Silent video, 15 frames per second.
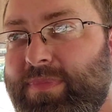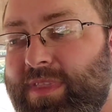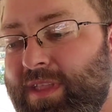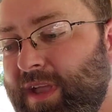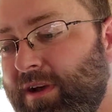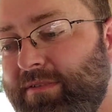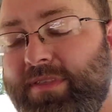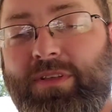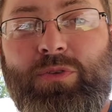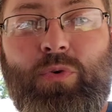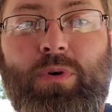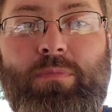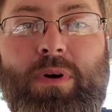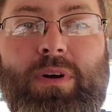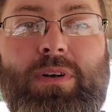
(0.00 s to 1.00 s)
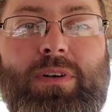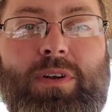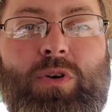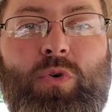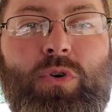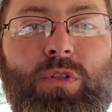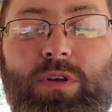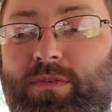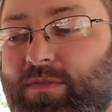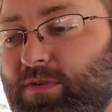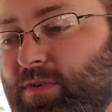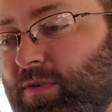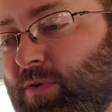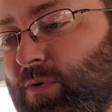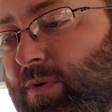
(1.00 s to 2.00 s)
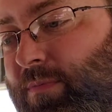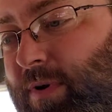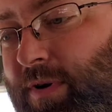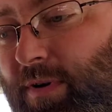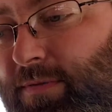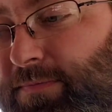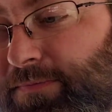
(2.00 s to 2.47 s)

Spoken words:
Everything tore apart. Coilovers tore apart.